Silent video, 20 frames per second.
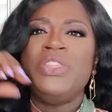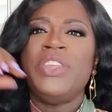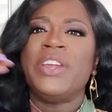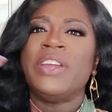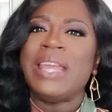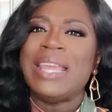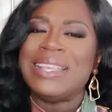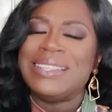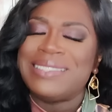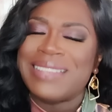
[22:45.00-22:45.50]

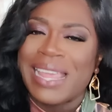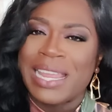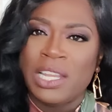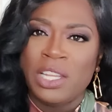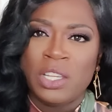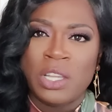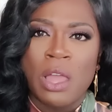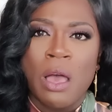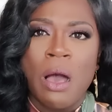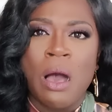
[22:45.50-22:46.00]
There is
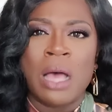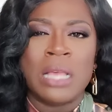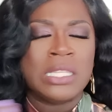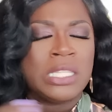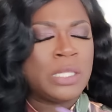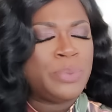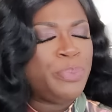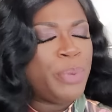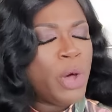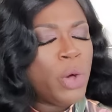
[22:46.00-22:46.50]
a law, I
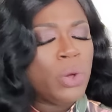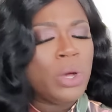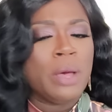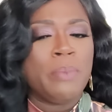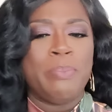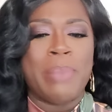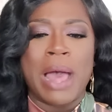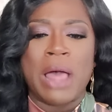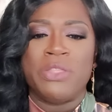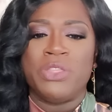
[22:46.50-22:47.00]
spoke
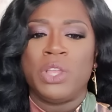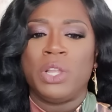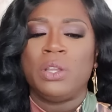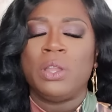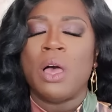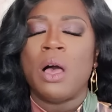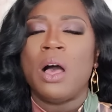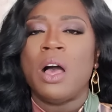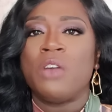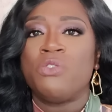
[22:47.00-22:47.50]
about the
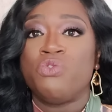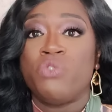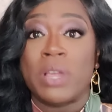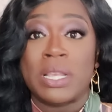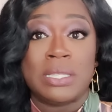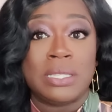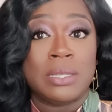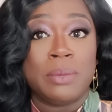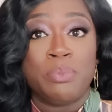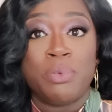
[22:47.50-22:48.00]
law of
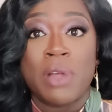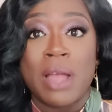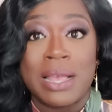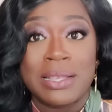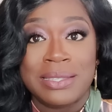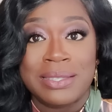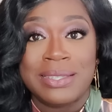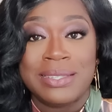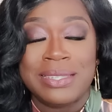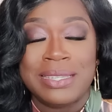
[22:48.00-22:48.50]

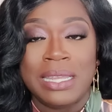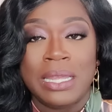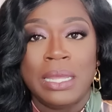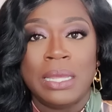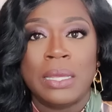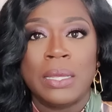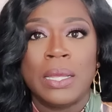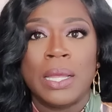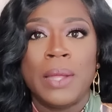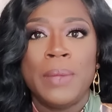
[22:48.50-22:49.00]

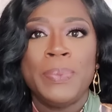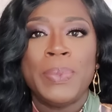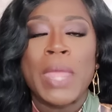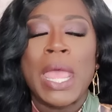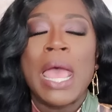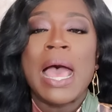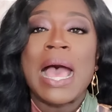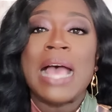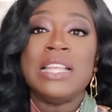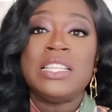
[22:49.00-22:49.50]
reciprocity.
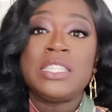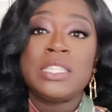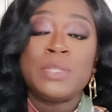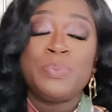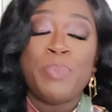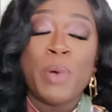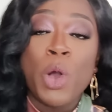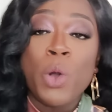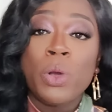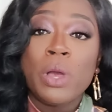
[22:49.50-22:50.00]
I
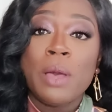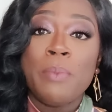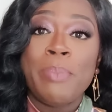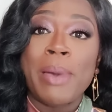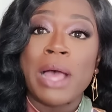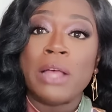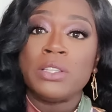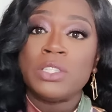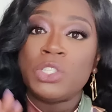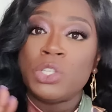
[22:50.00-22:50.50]
spoke
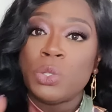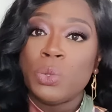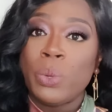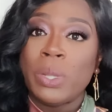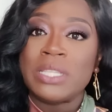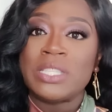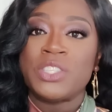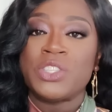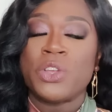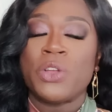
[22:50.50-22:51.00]
about
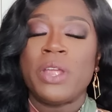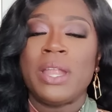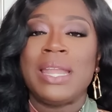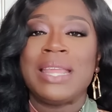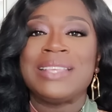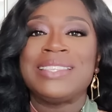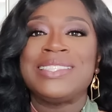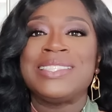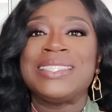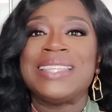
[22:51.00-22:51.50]
to a
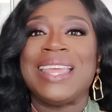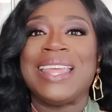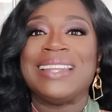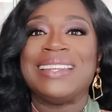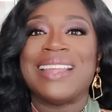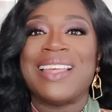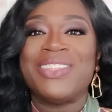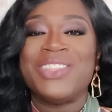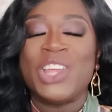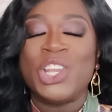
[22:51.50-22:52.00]
certain
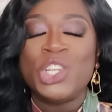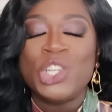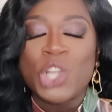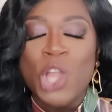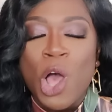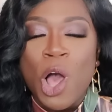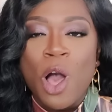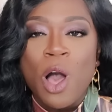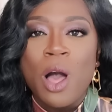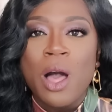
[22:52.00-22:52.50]
extent the
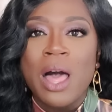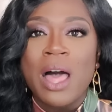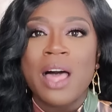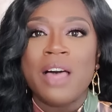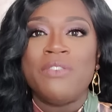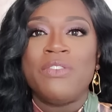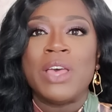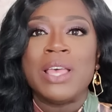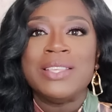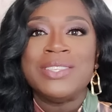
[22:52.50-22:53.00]
law
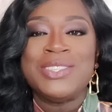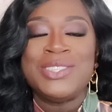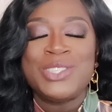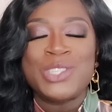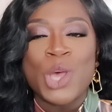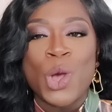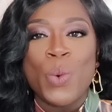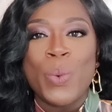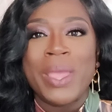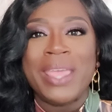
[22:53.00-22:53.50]
of
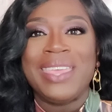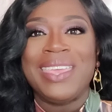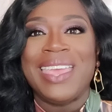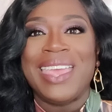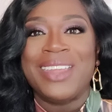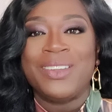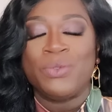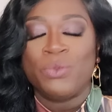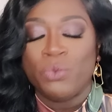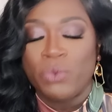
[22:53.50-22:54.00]
sowing
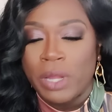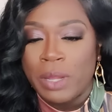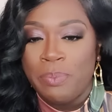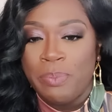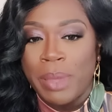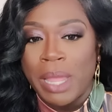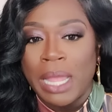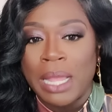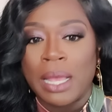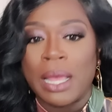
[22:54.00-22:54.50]
and
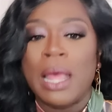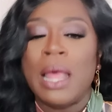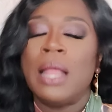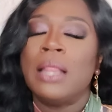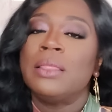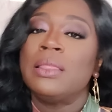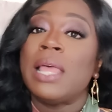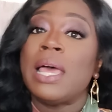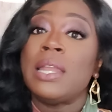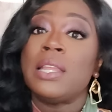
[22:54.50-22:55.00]
reaping.
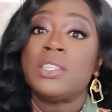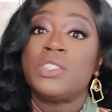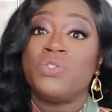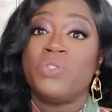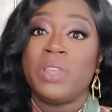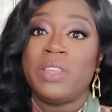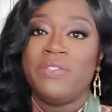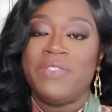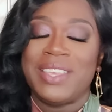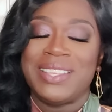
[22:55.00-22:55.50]
Let
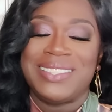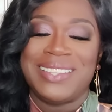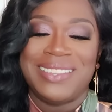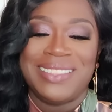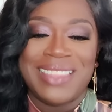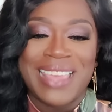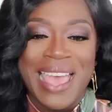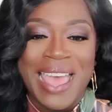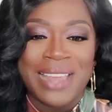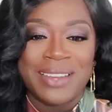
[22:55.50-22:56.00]
us
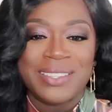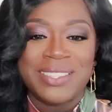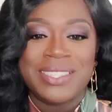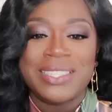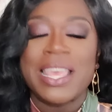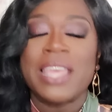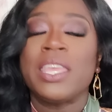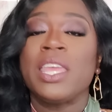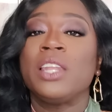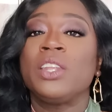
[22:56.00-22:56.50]
revisit that.
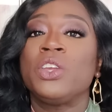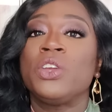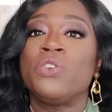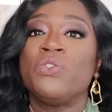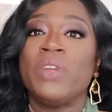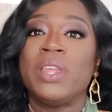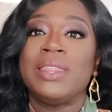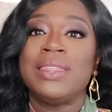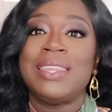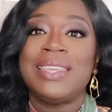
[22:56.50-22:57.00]
Second
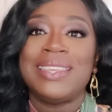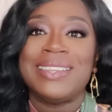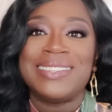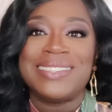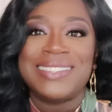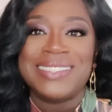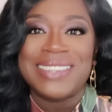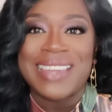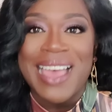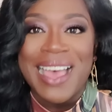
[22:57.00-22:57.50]

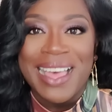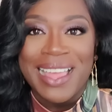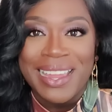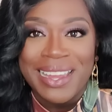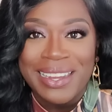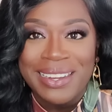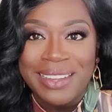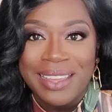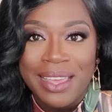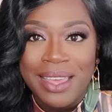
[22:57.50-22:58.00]
Corinthians
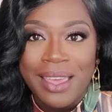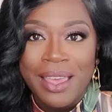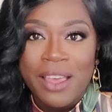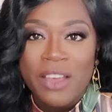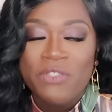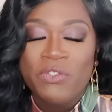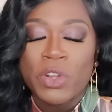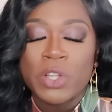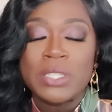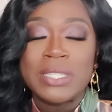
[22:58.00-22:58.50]
9,
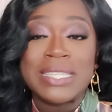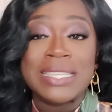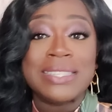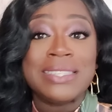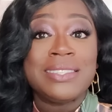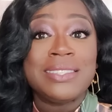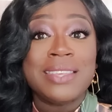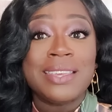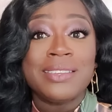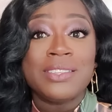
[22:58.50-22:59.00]

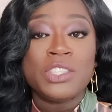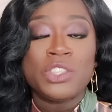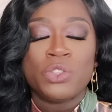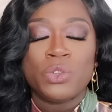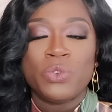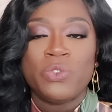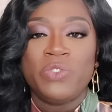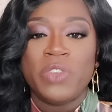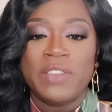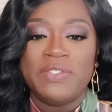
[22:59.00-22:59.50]
verses 6
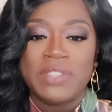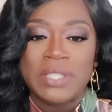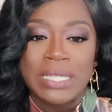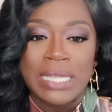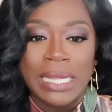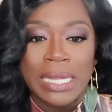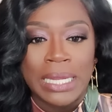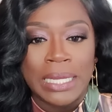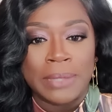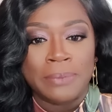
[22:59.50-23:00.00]
through
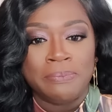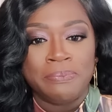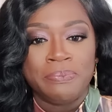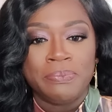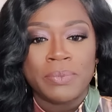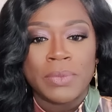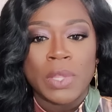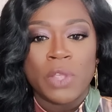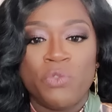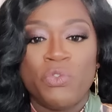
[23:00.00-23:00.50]
15.
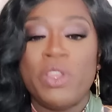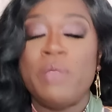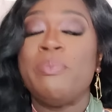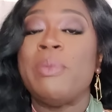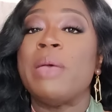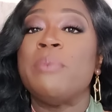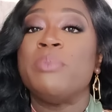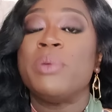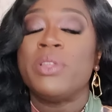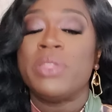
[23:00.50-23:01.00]

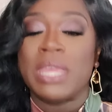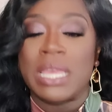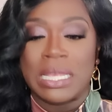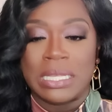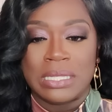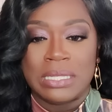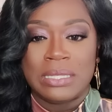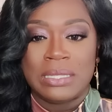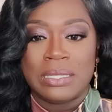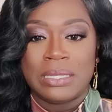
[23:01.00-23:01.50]
Remember
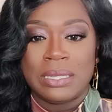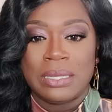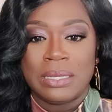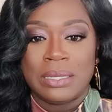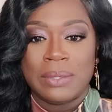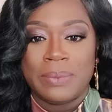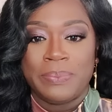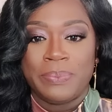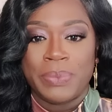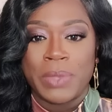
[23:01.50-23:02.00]
this
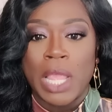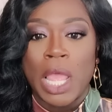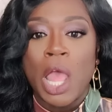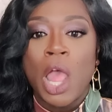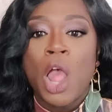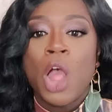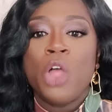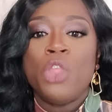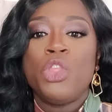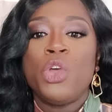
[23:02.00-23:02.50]

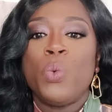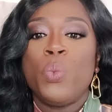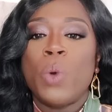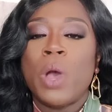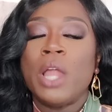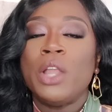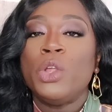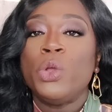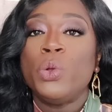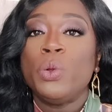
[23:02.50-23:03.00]
the
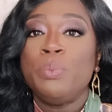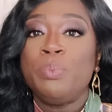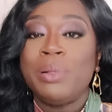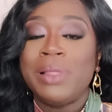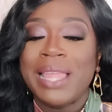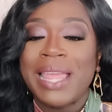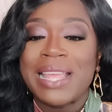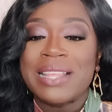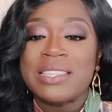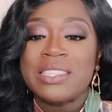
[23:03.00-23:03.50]
one who
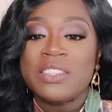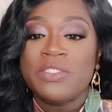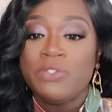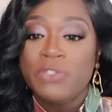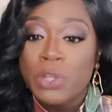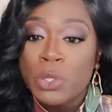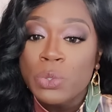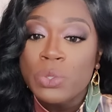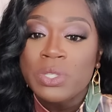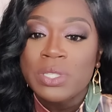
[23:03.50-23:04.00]
plants
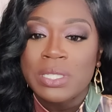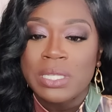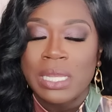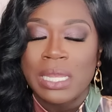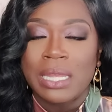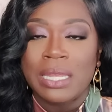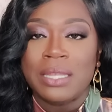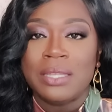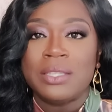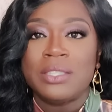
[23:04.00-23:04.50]
few
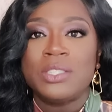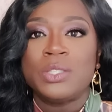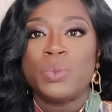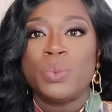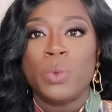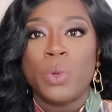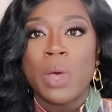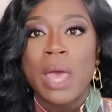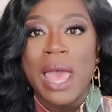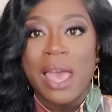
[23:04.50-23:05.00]

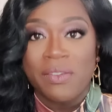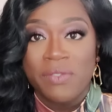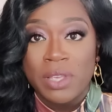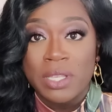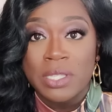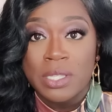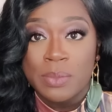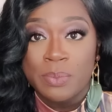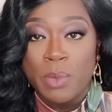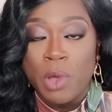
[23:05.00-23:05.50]
seeds will have
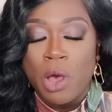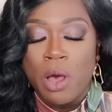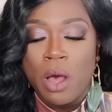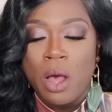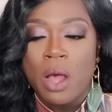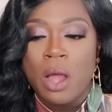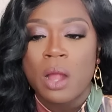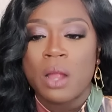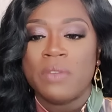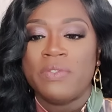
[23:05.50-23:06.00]
a
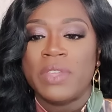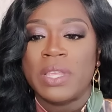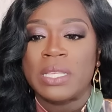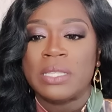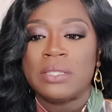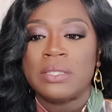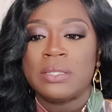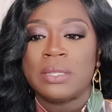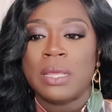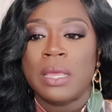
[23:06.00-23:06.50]
small
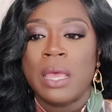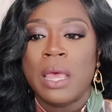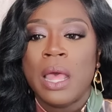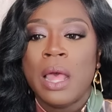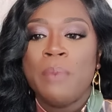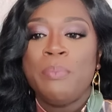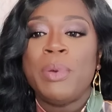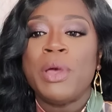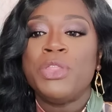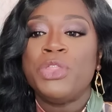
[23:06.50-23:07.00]
harvest,
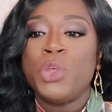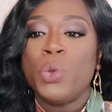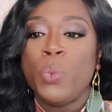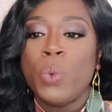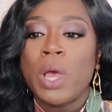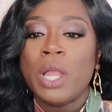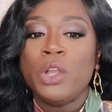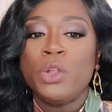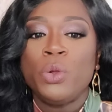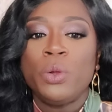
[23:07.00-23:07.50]
but the
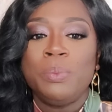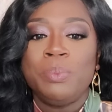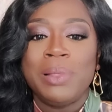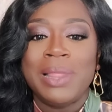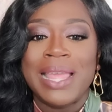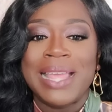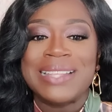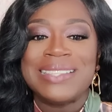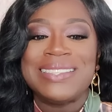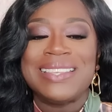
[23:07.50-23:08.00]
one who
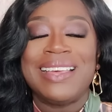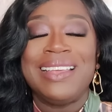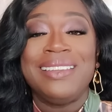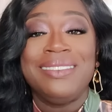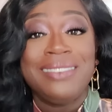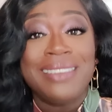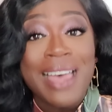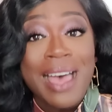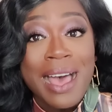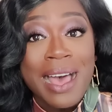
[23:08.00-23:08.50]
plants a
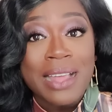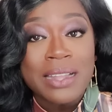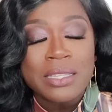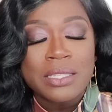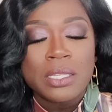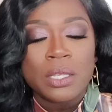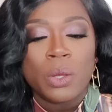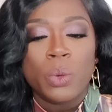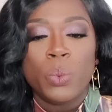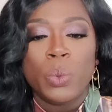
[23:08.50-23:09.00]

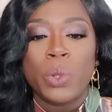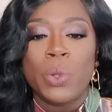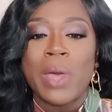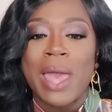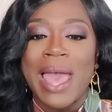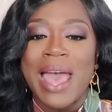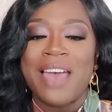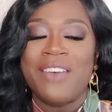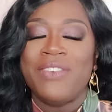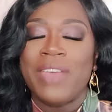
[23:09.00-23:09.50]
lot will
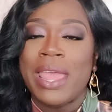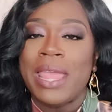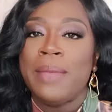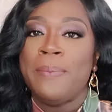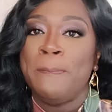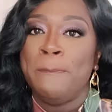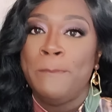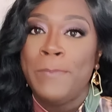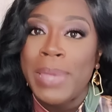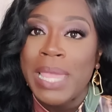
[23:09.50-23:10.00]
have
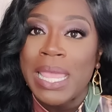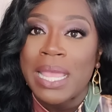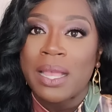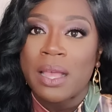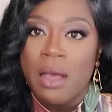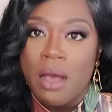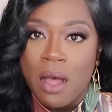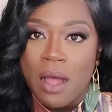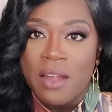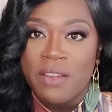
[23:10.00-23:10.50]
a
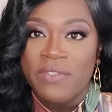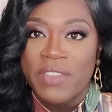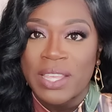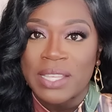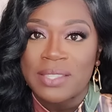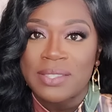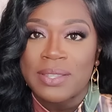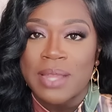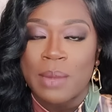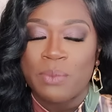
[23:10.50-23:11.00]
big
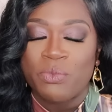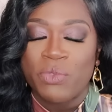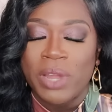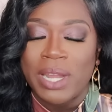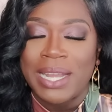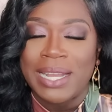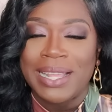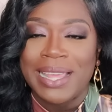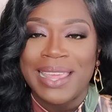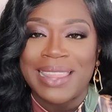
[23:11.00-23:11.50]
harvest. I'm
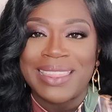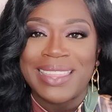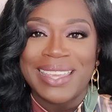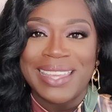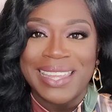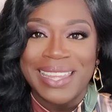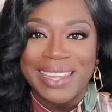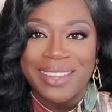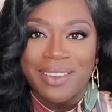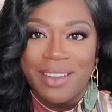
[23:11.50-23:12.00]
reading in
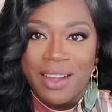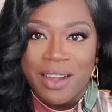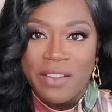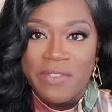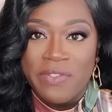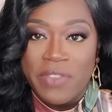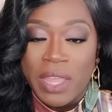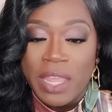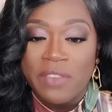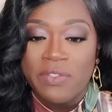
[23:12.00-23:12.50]
the
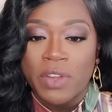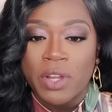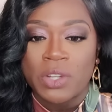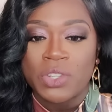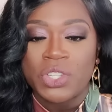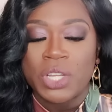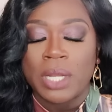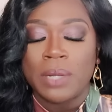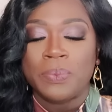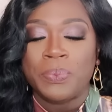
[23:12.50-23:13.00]
ERV
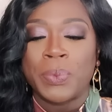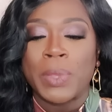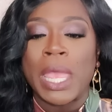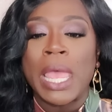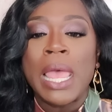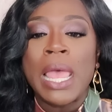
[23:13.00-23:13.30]
version.